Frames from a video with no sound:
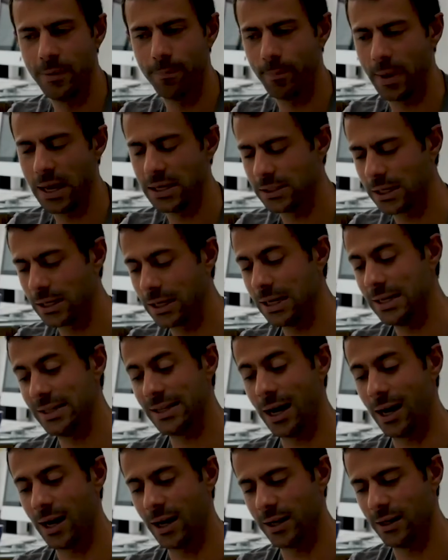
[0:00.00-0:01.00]
basically
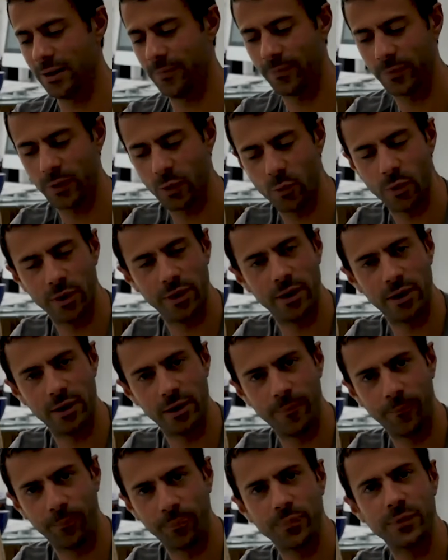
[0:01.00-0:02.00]
die when
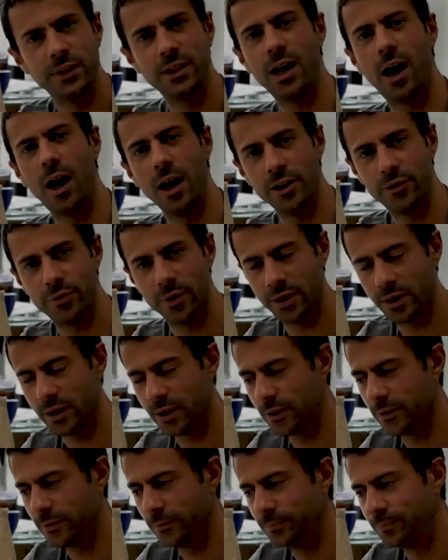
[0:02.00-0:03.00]
they're
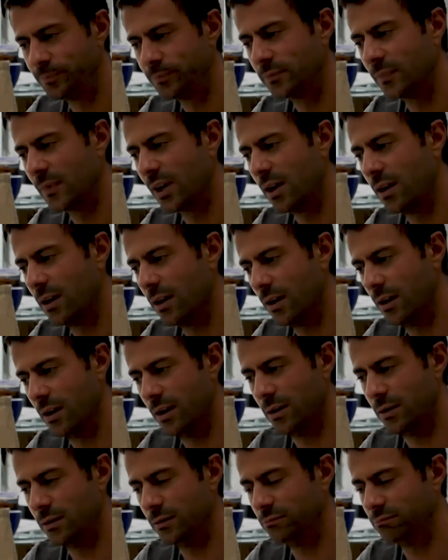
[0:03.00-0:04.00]
dehydrated,
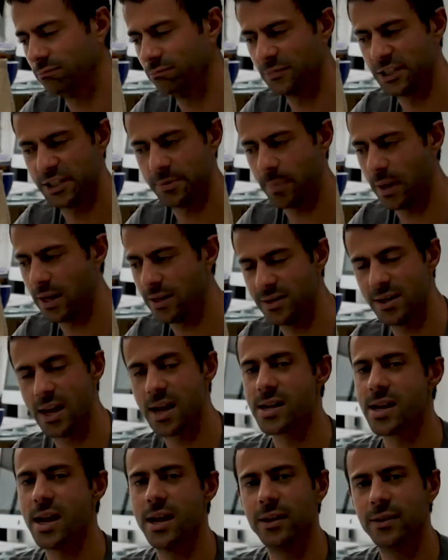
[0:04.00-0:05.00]
um, spend
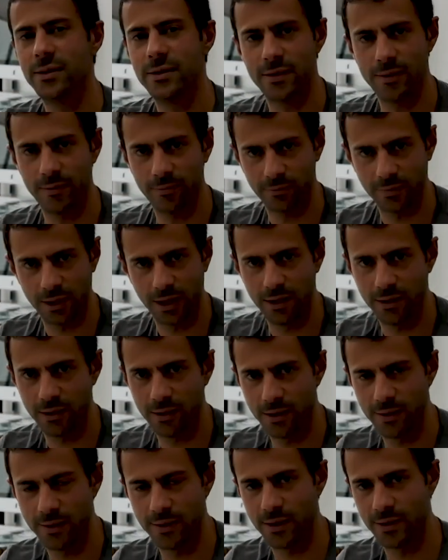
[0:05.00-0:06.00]
decades in
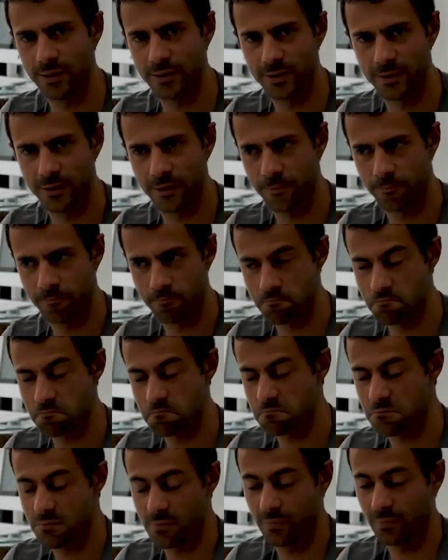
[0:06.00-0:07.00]
in this
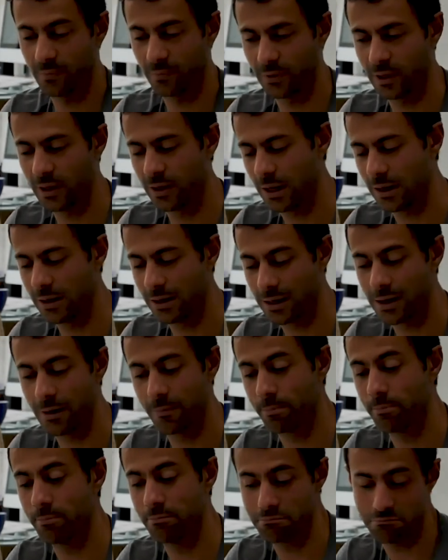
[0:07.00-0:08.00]
in a, like
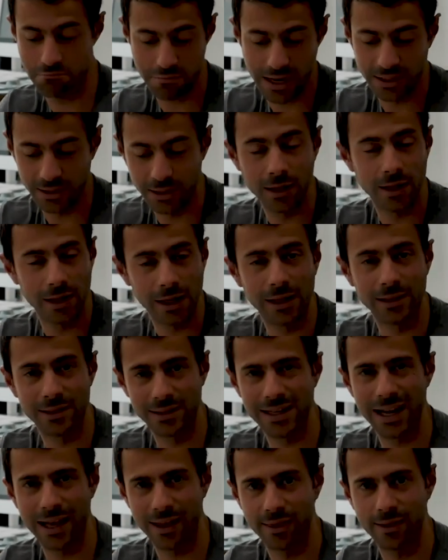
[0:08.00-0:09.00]
a basically a
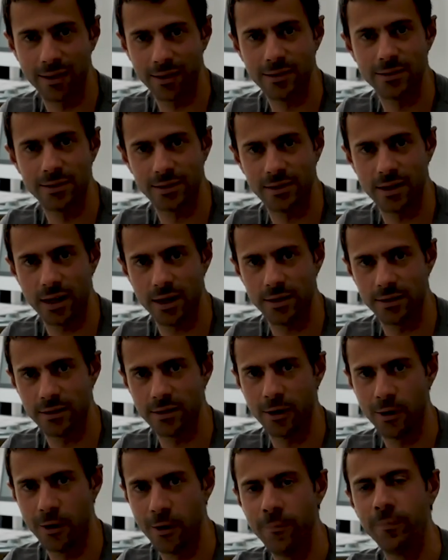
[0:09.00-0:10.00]
death state
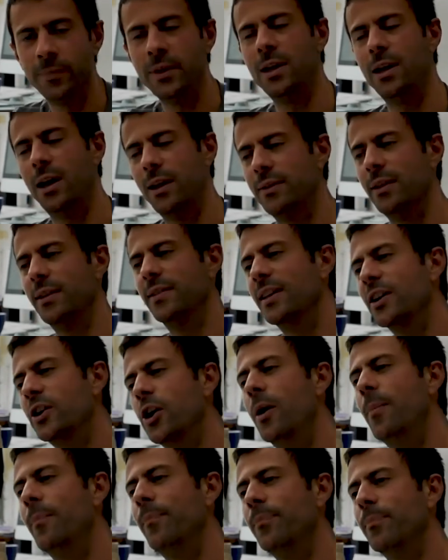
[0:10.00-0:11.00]
and then they
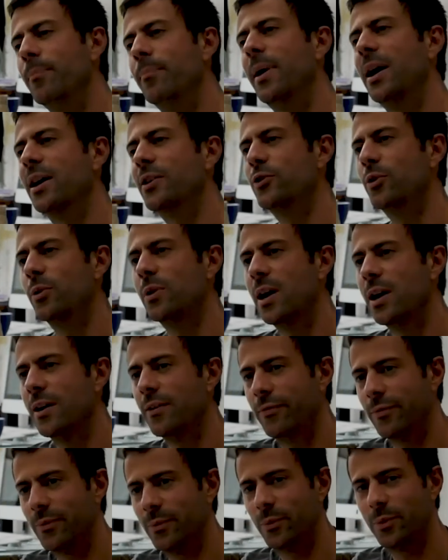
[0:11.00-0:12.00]
come back to
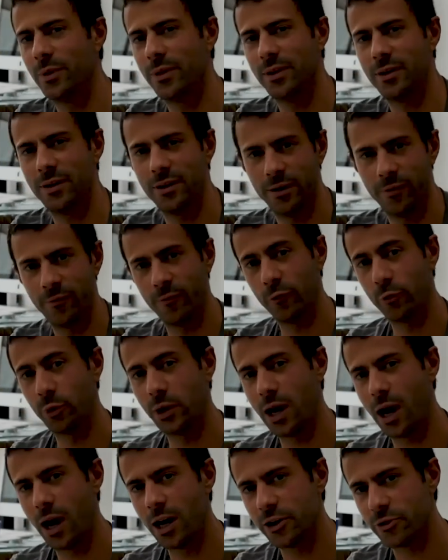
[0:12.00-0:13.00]
life when they're
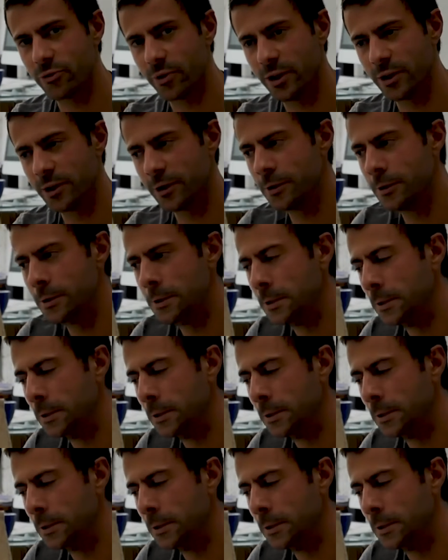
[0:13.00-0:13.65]
rehydrated.